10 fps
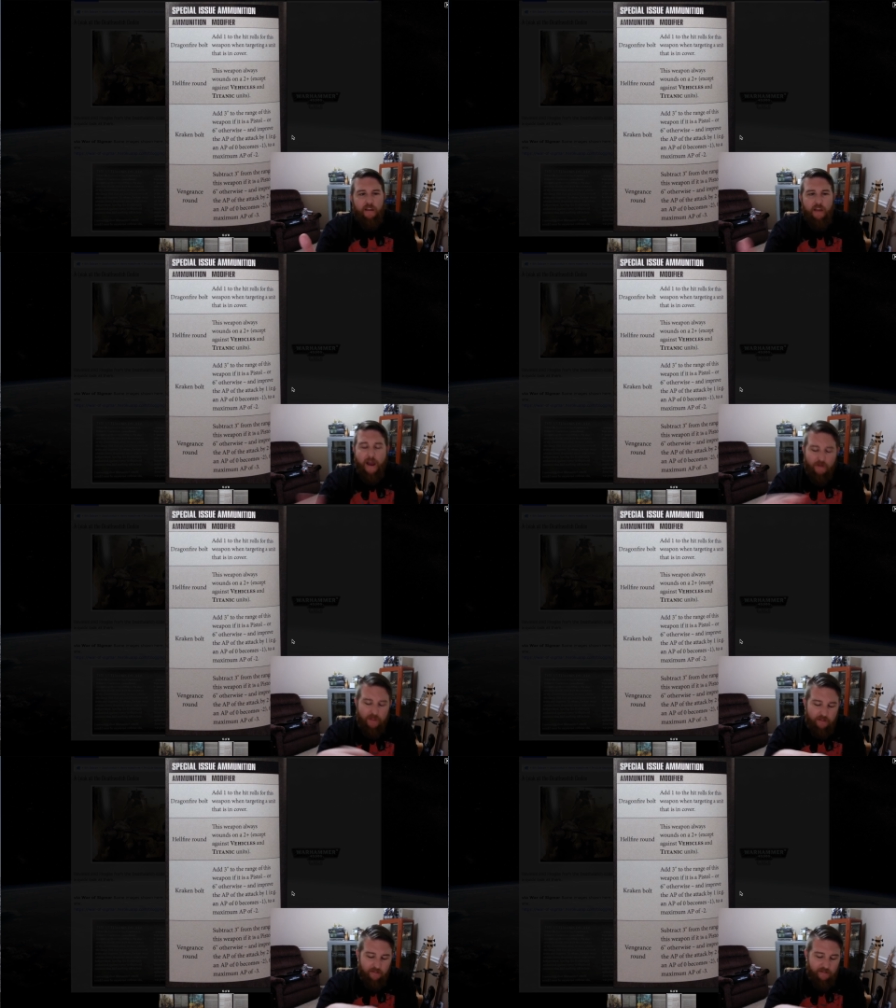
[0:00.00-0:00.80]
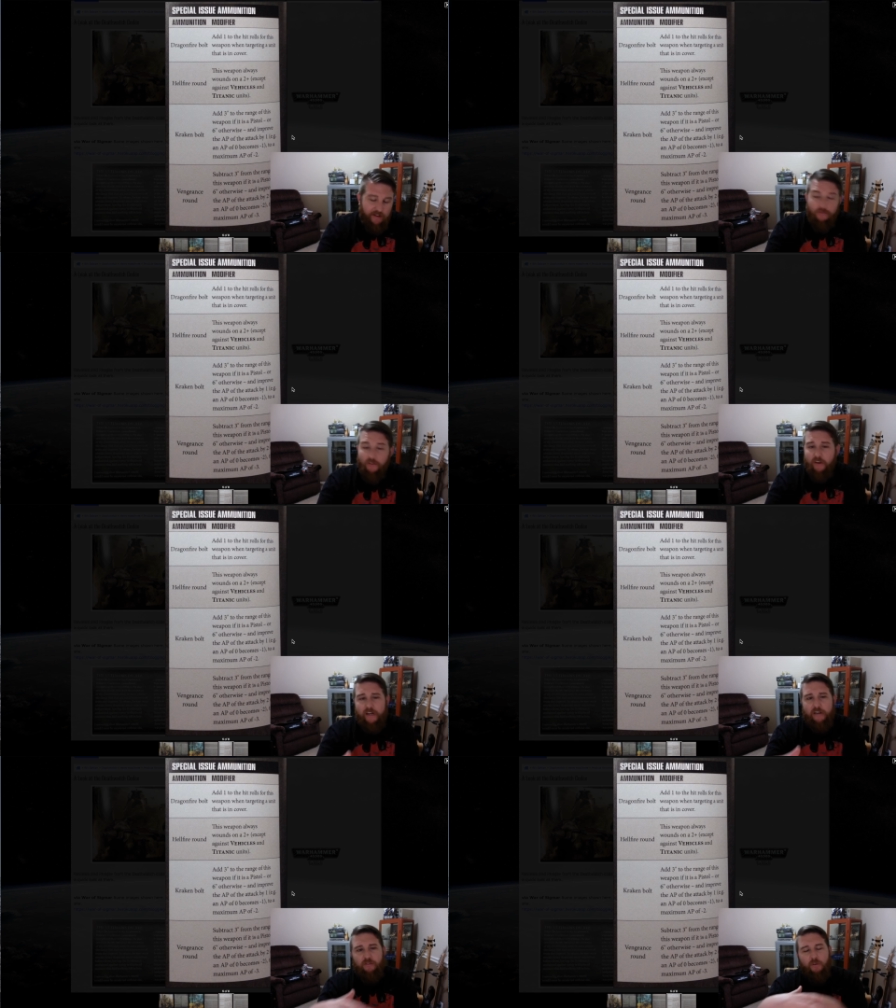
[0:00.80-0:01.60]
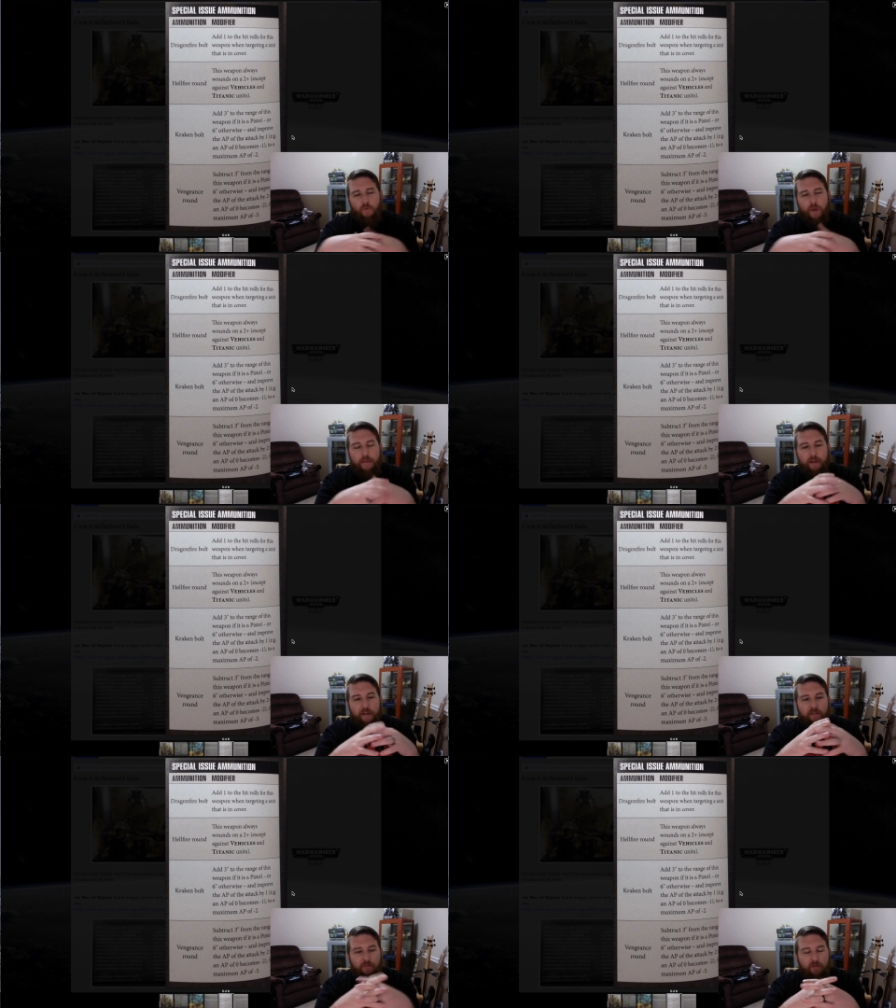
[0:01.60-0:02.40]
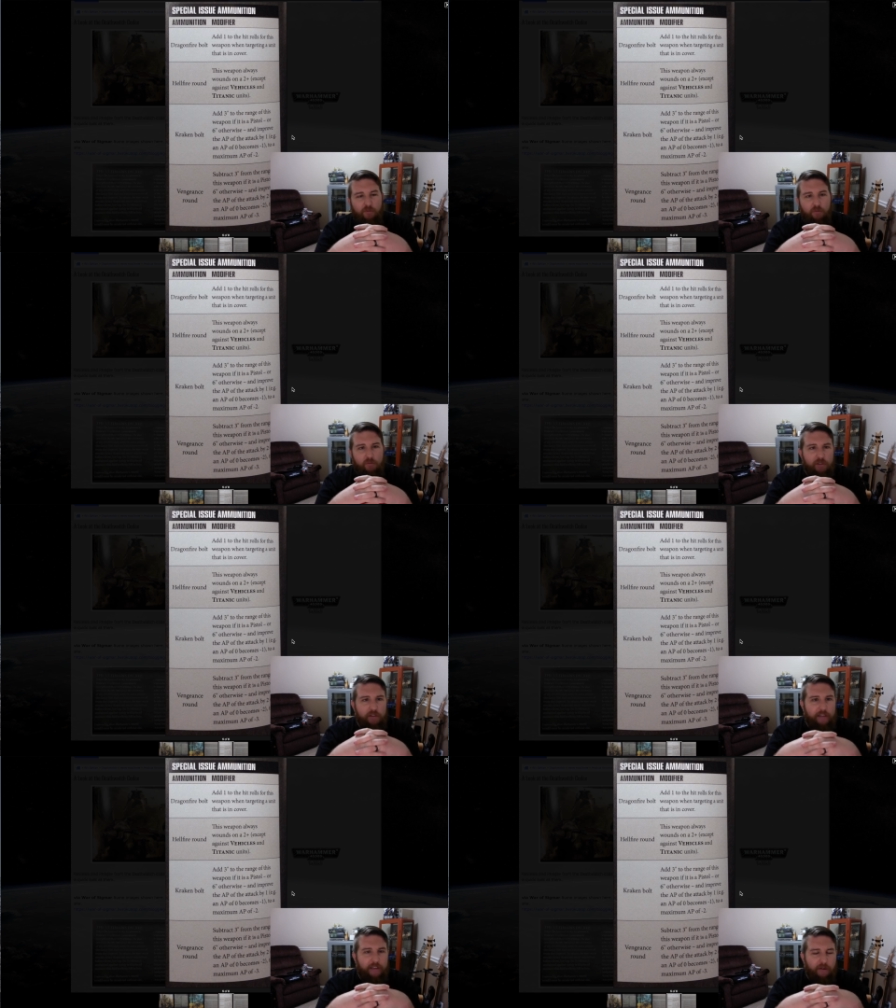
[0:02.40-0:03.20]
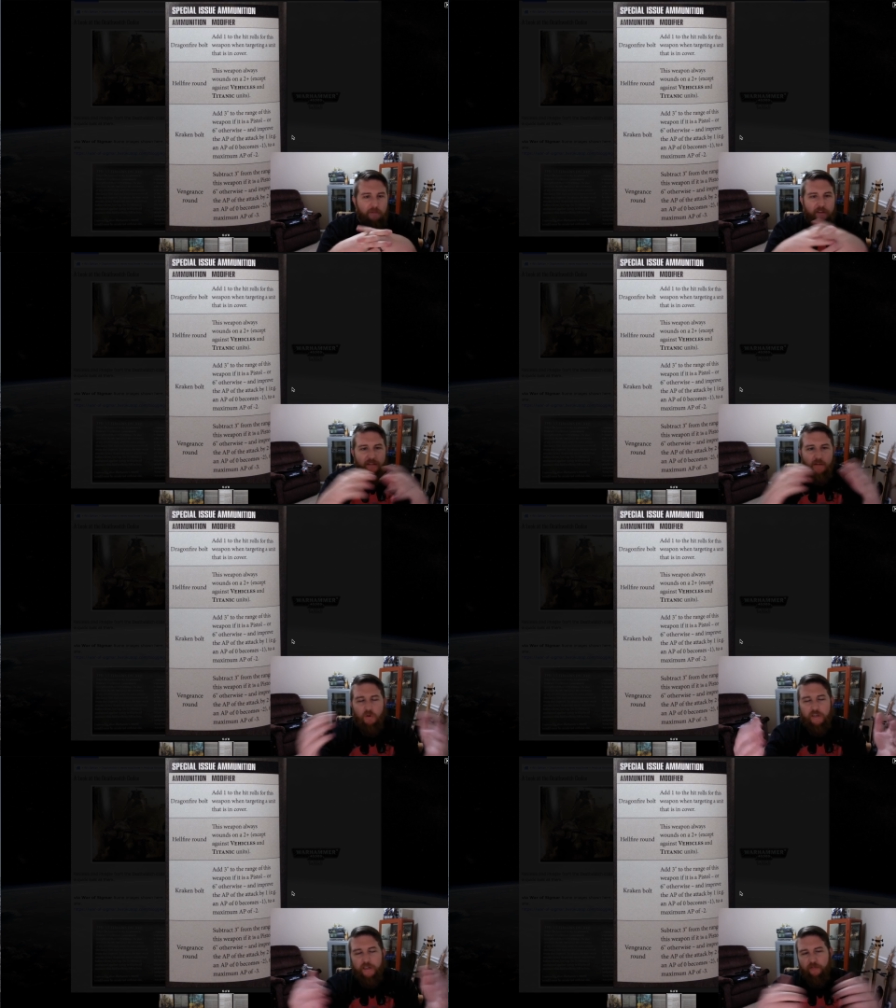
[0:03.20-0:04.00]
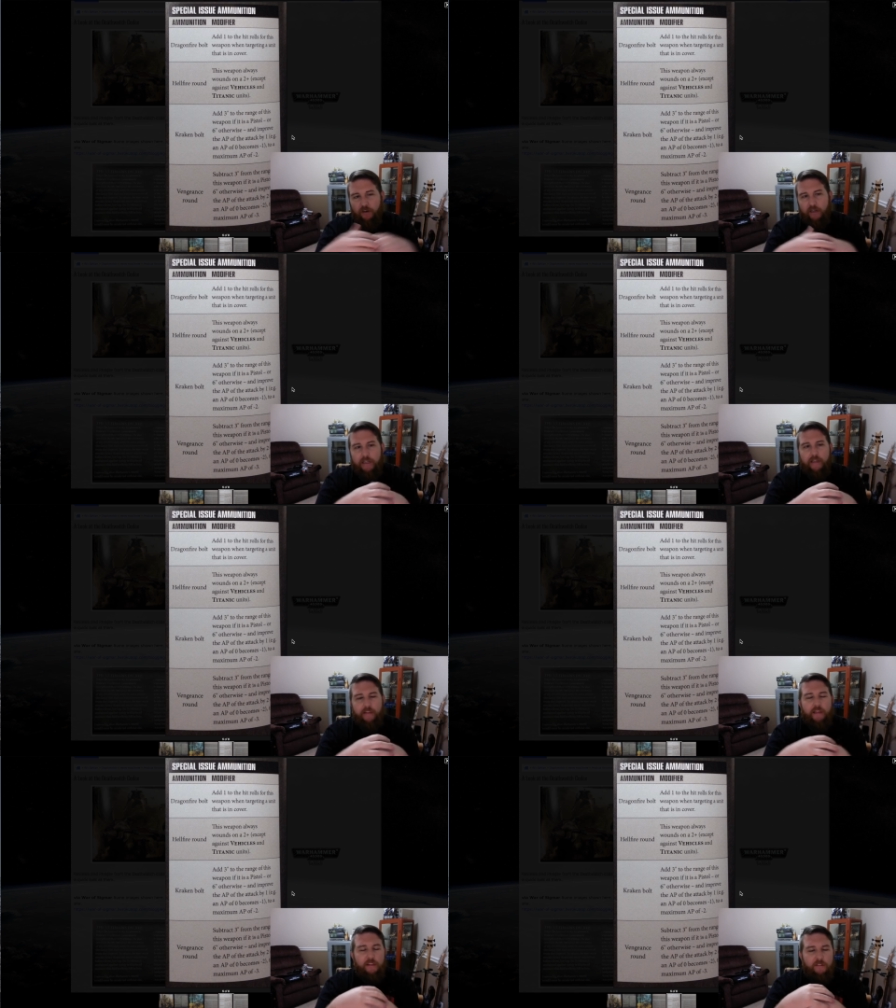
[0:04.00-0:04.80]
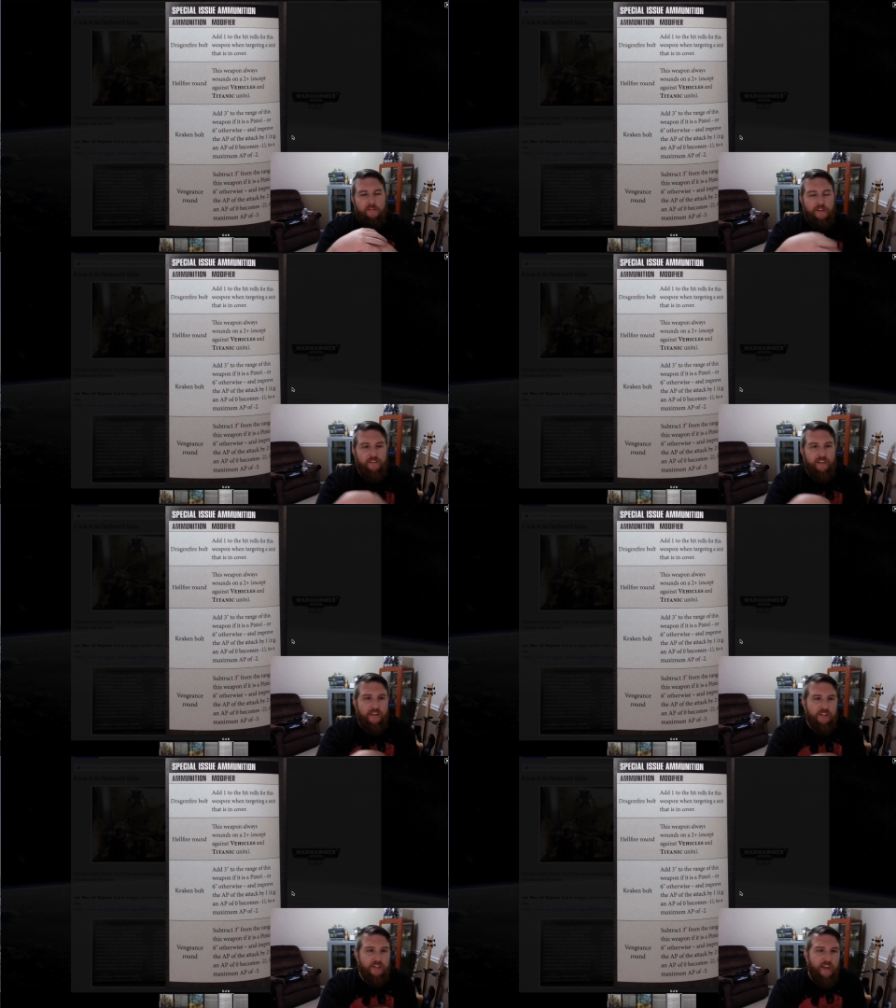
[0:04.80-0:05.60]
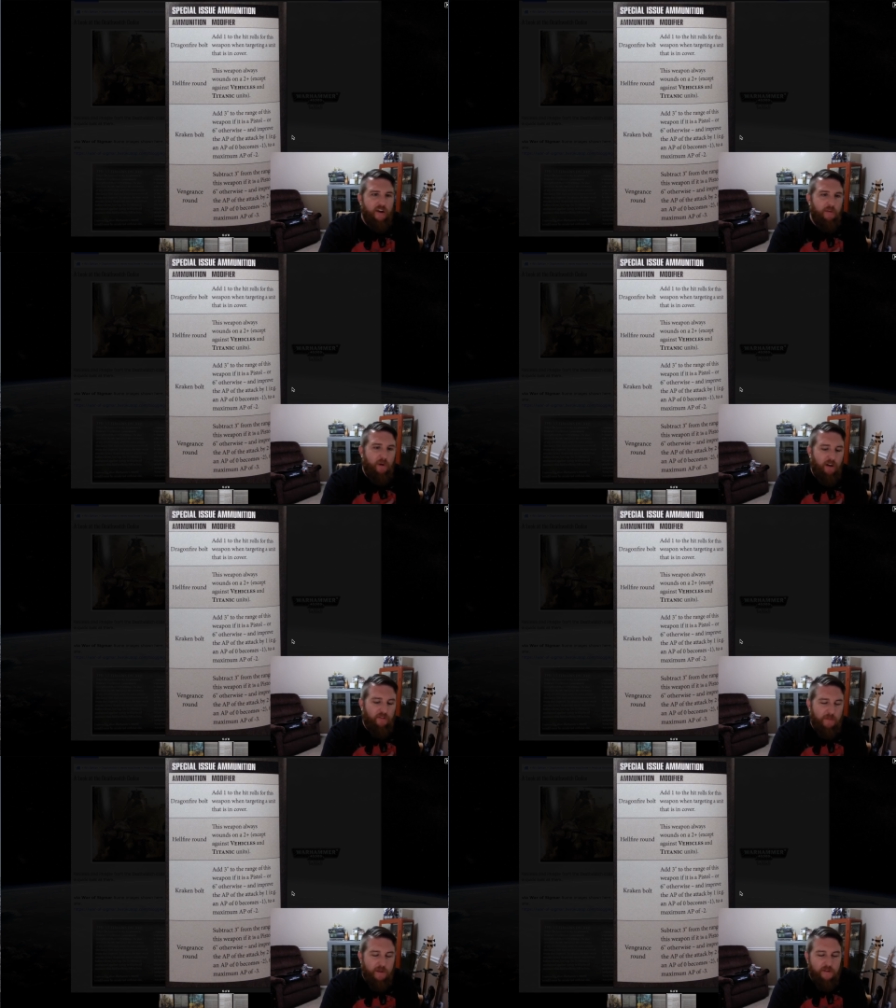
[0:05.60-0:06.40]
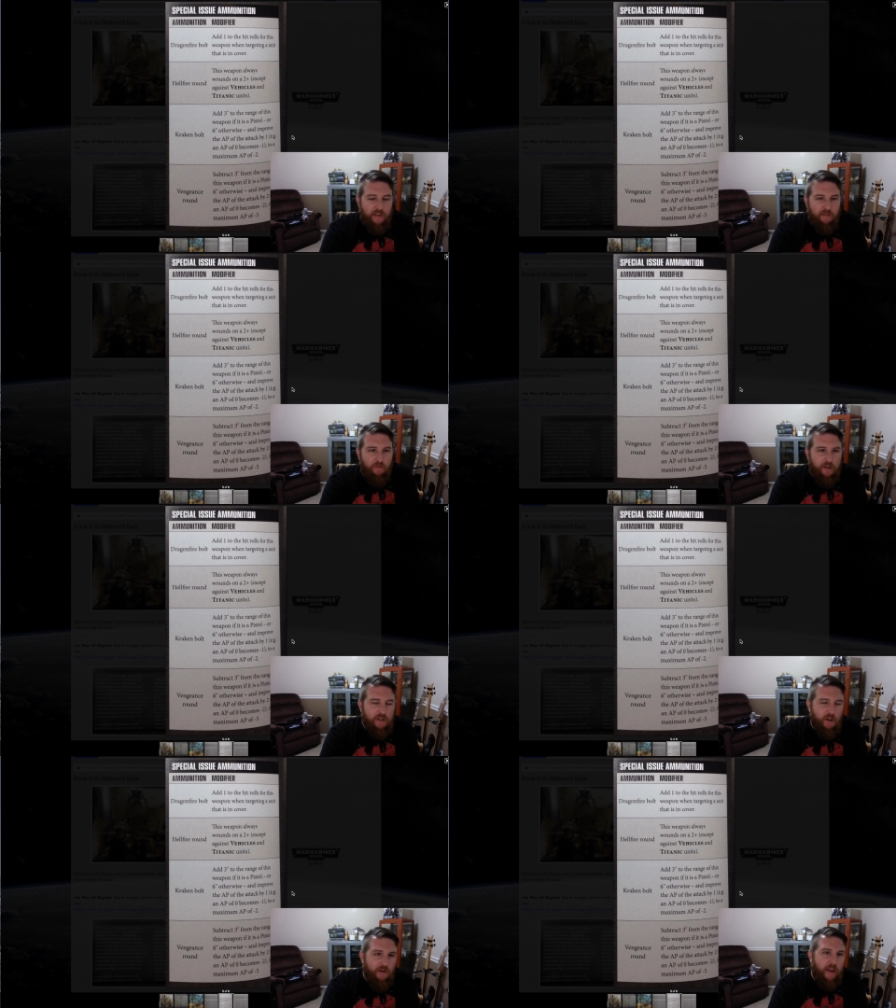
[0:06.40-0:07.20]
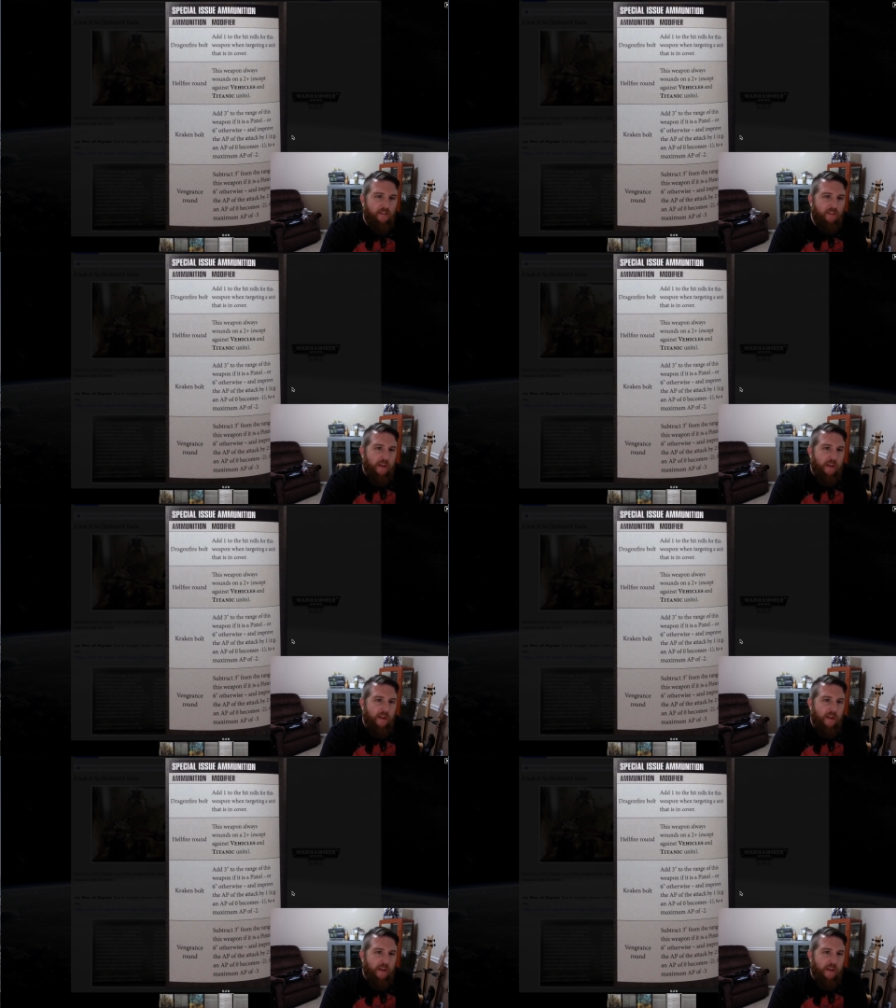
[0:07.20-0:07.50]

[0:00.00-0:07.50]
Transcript: how these differ in any sort of way, but it's presumable that they would be somewhat different than their seventh edition counterparts from the old Deathwatch Codex.